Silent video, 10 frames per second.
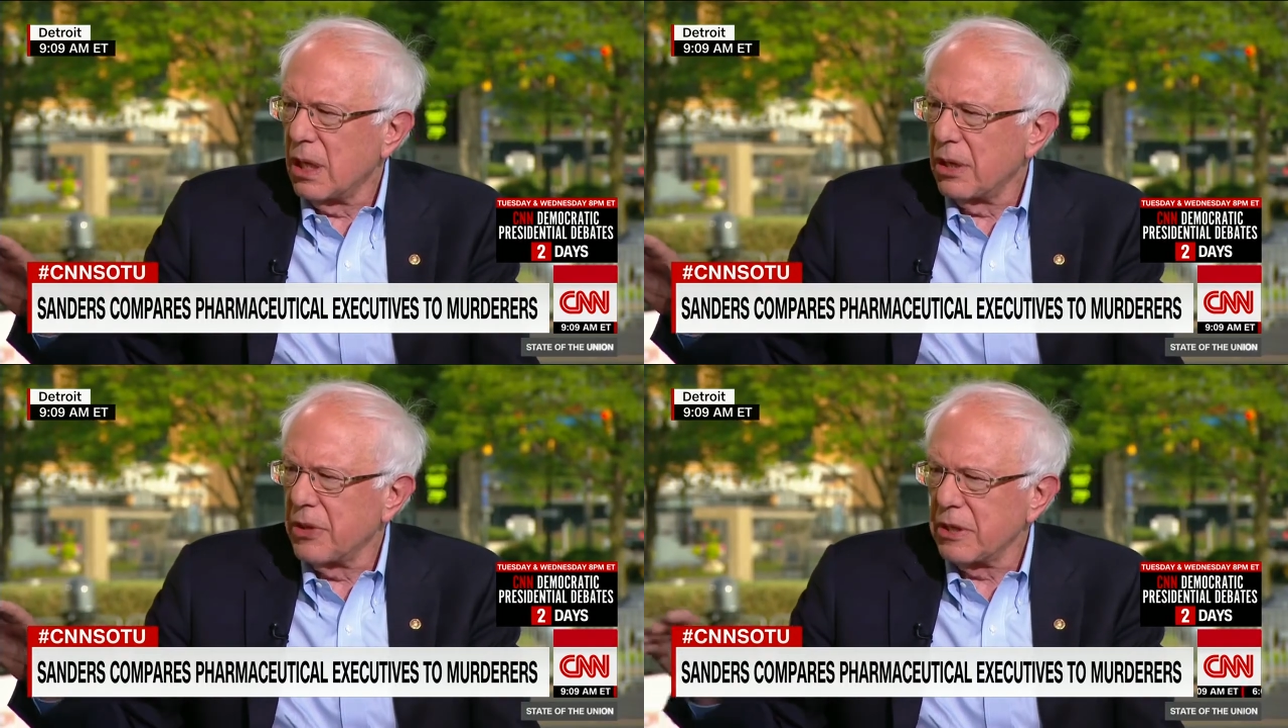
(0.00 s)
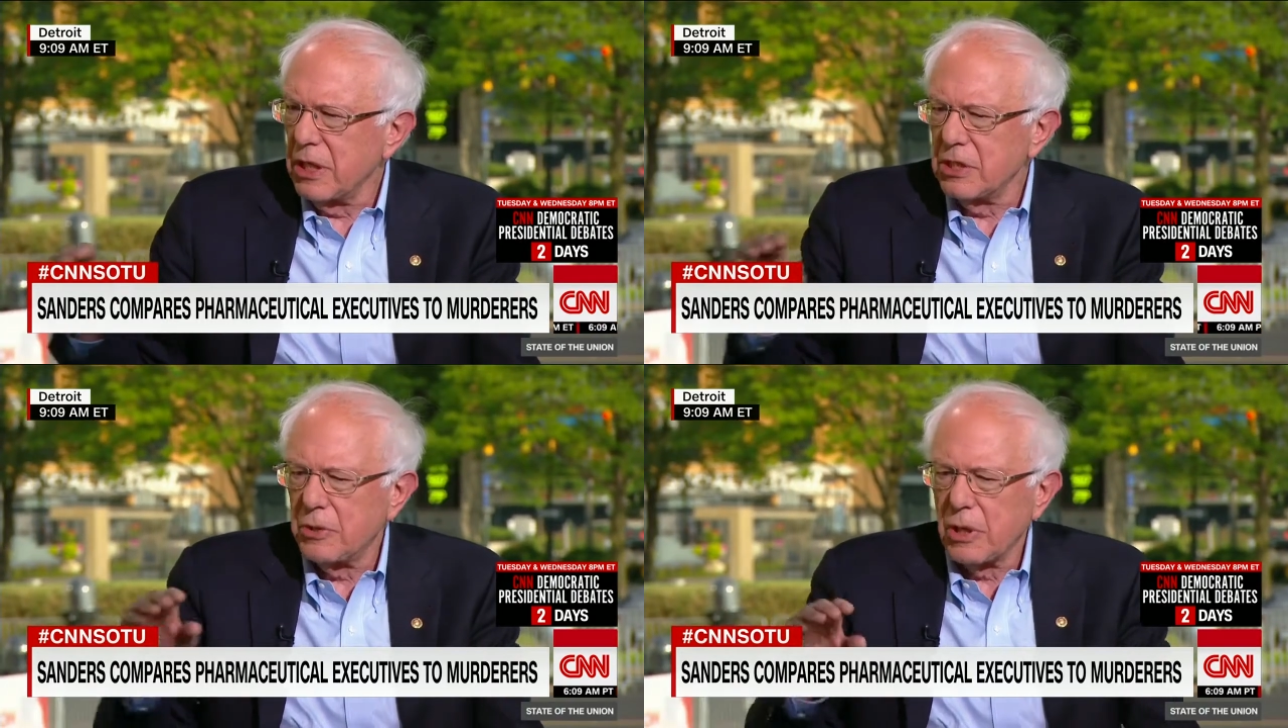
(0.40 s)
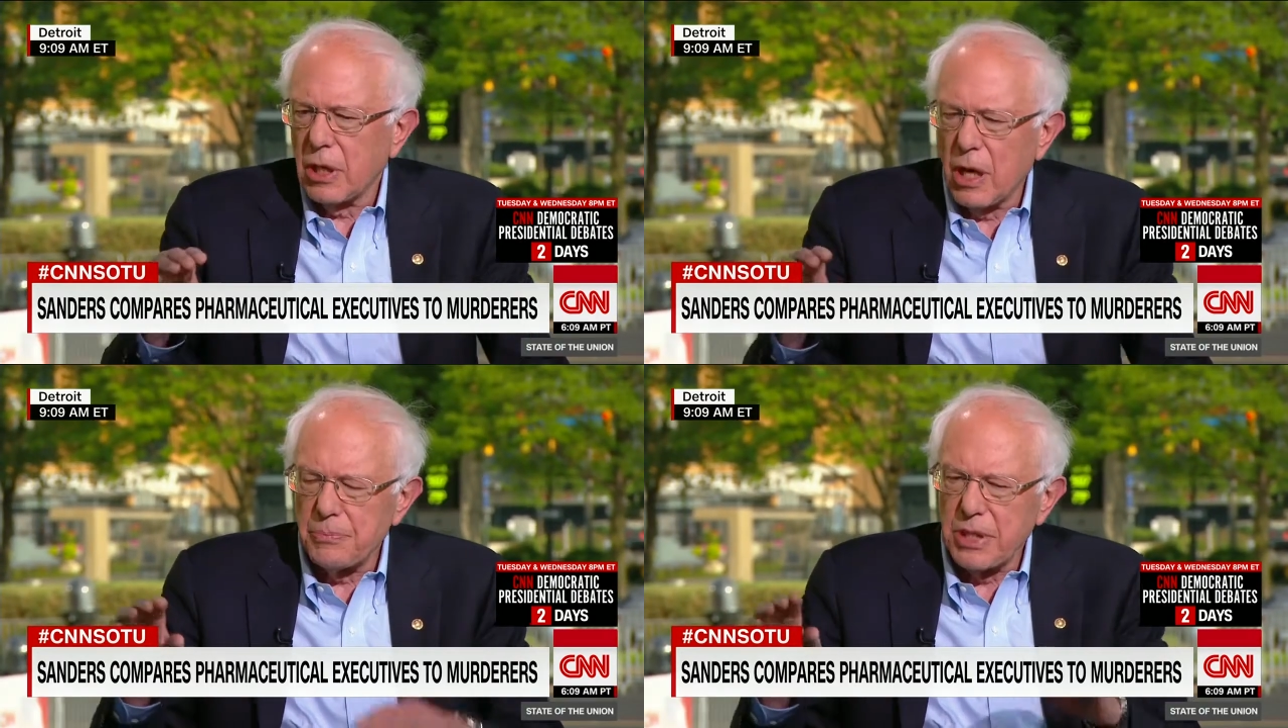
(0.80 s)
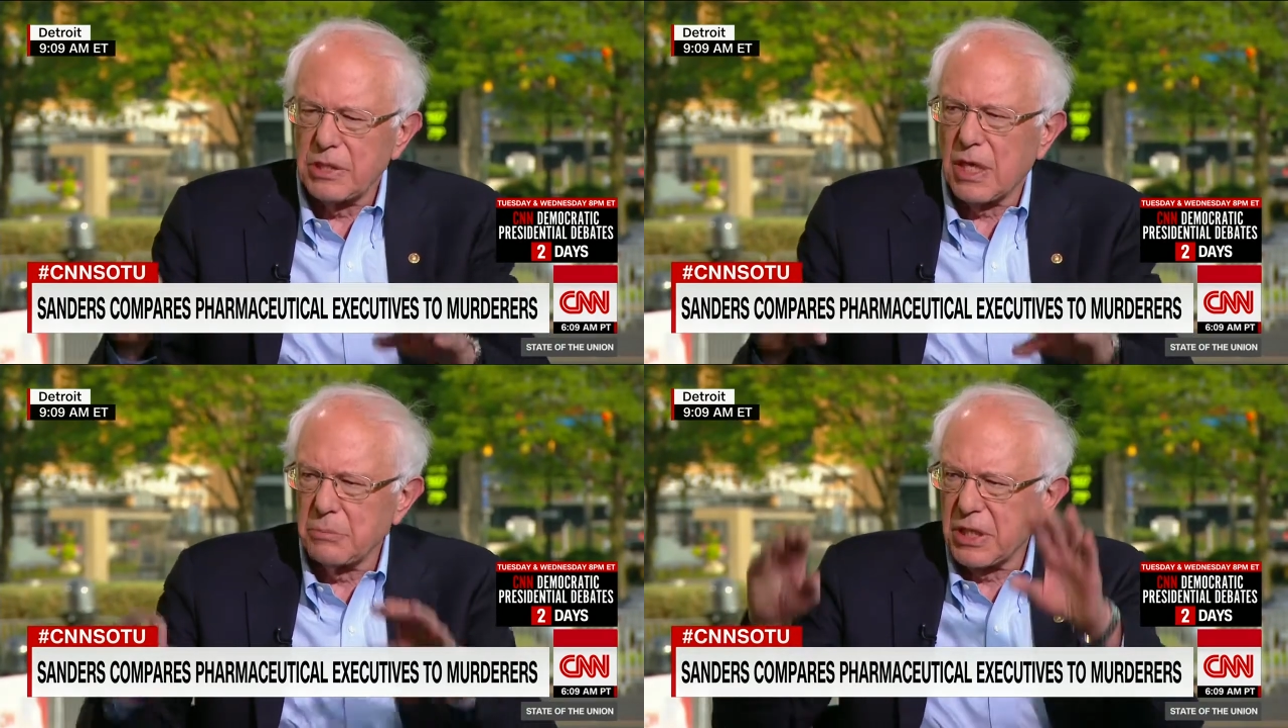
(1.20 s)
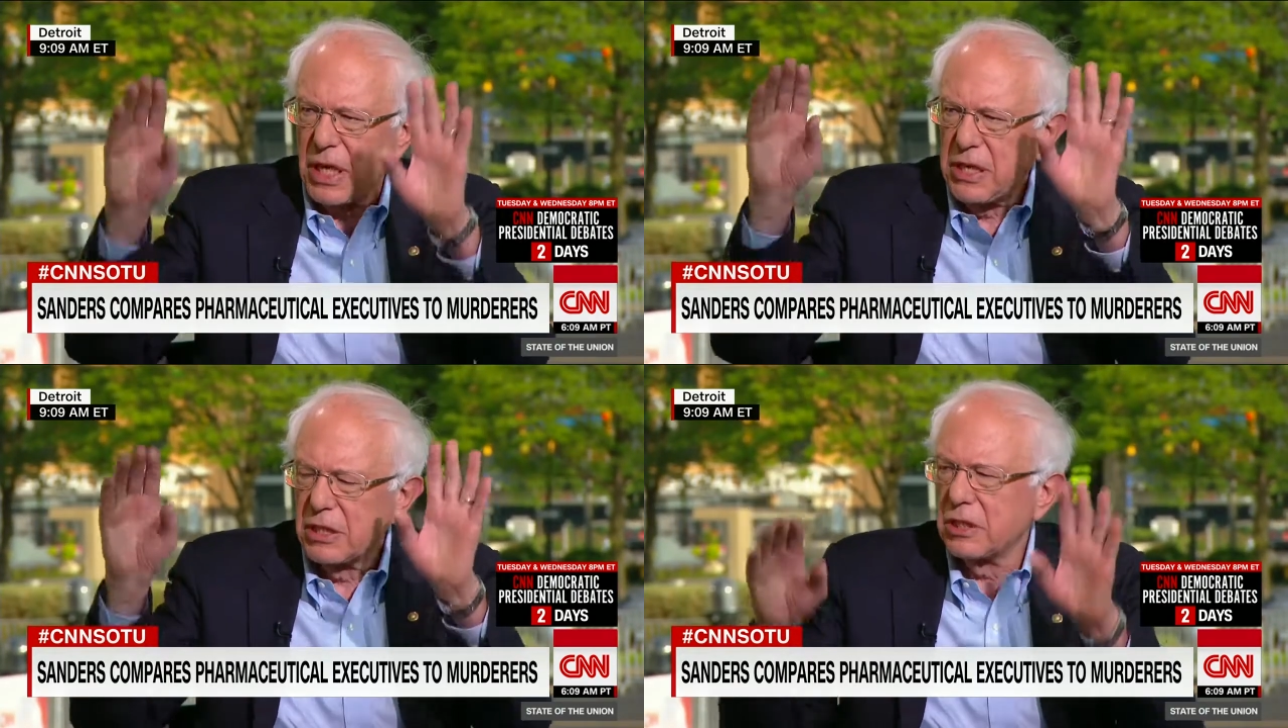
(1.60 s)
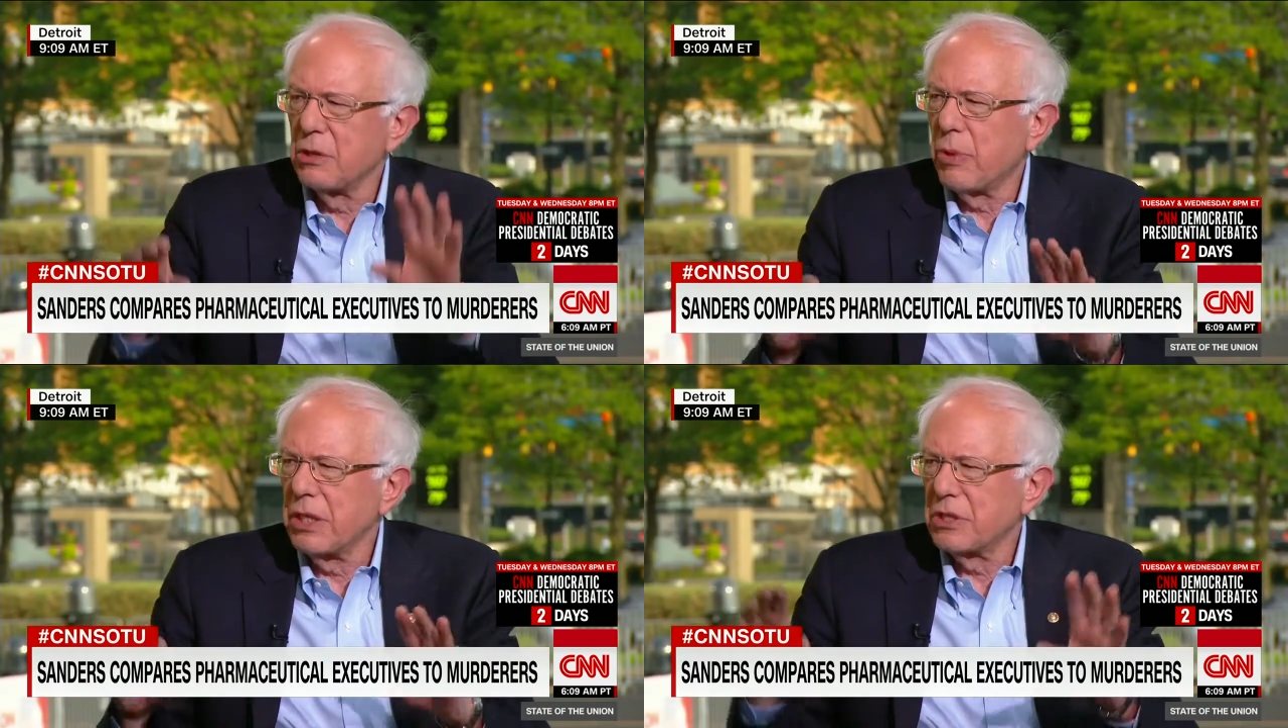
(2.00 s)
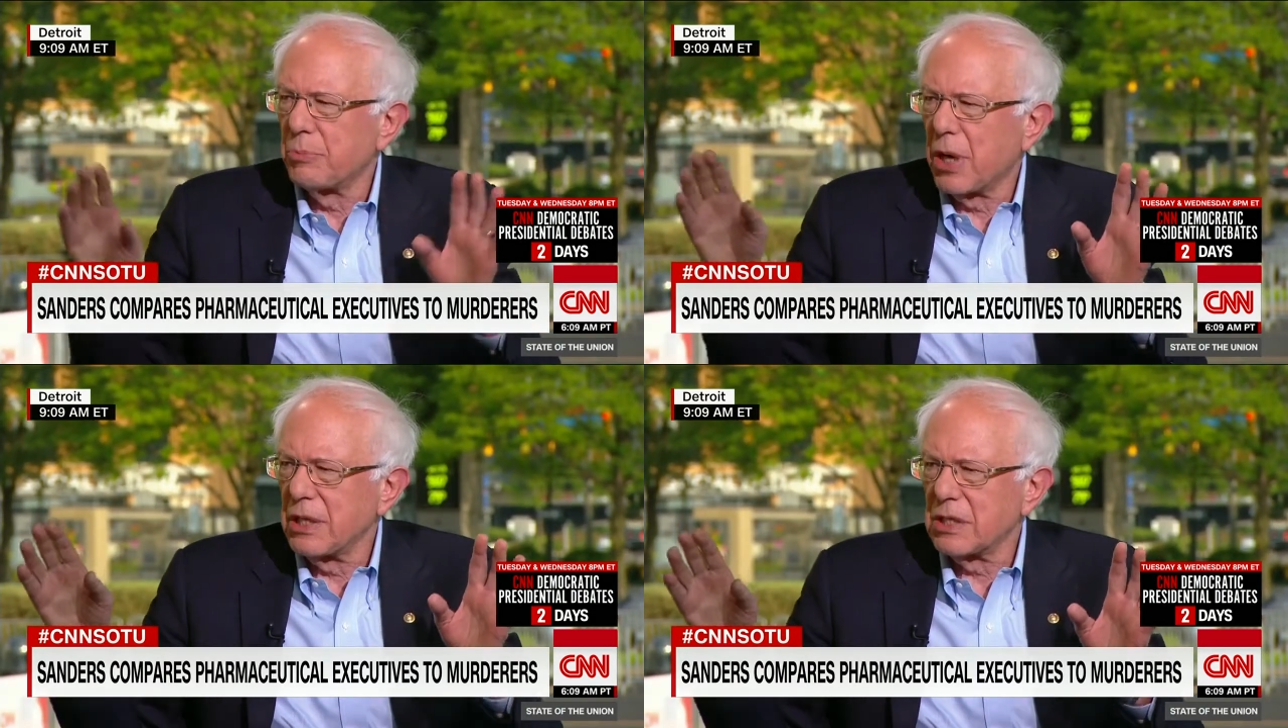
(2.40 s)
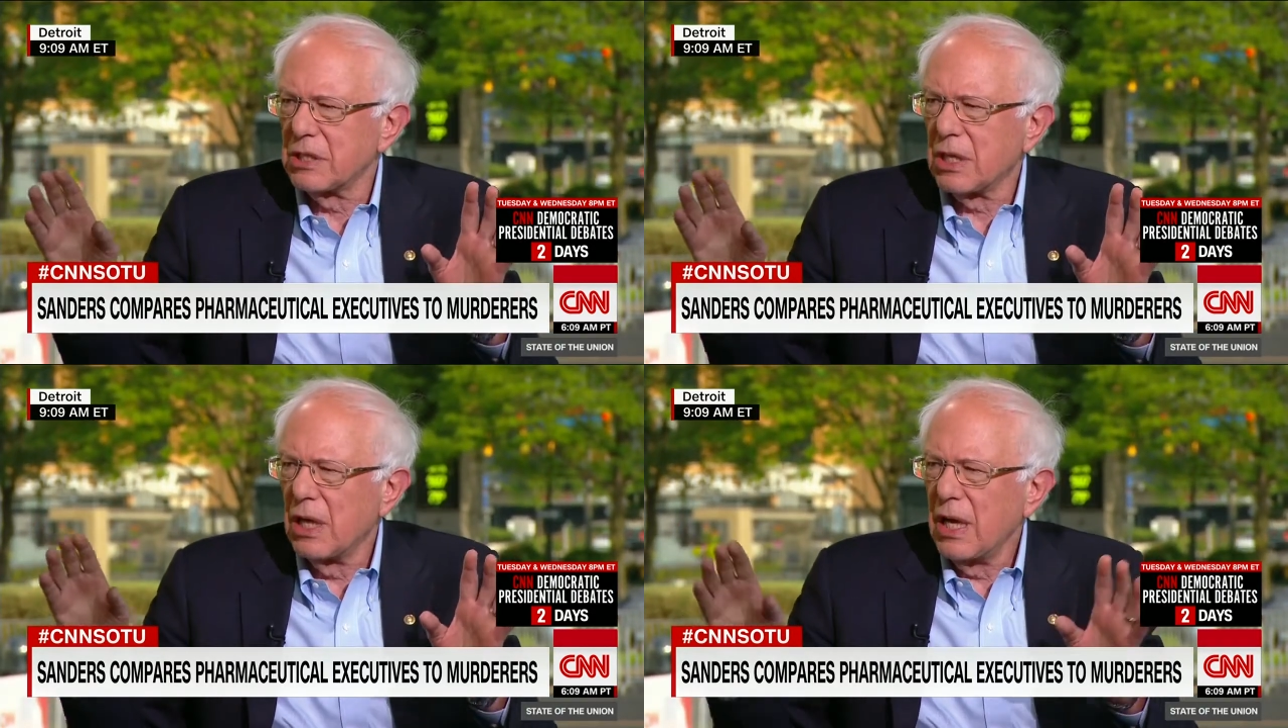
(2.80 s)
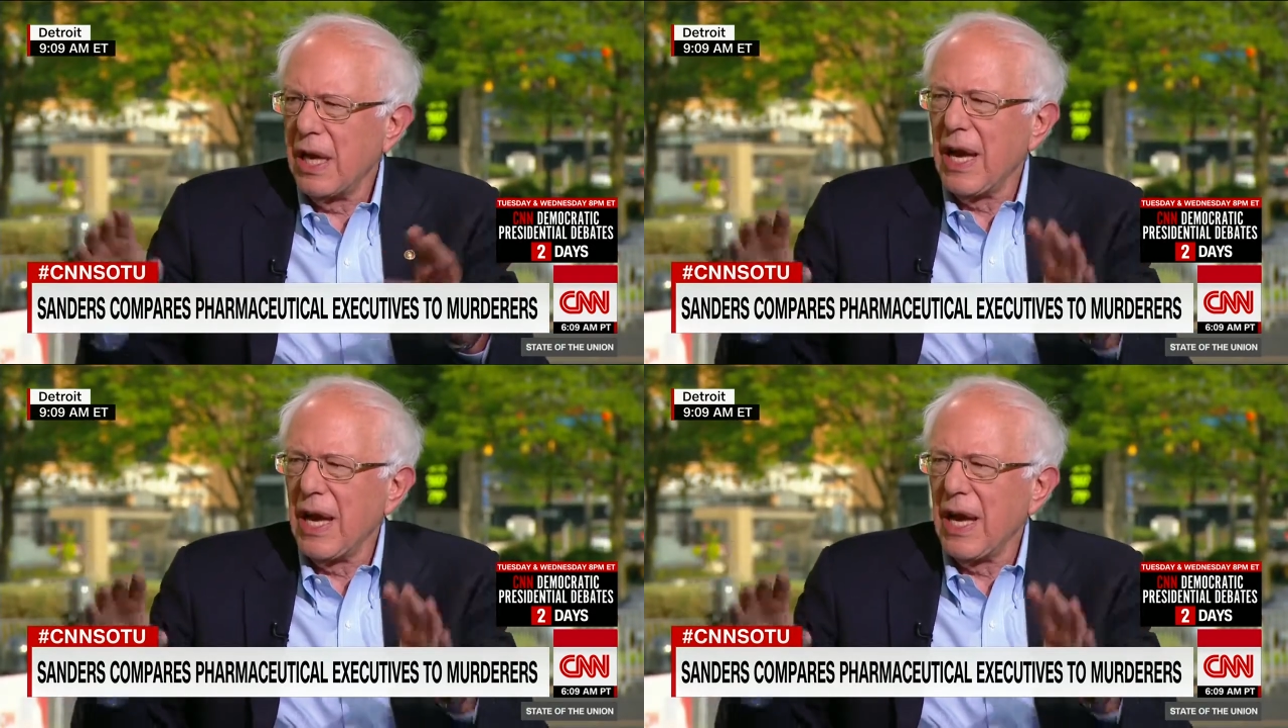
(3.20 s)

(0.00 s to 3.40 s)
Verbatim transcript: uh, that these companies simultaneously raise the prices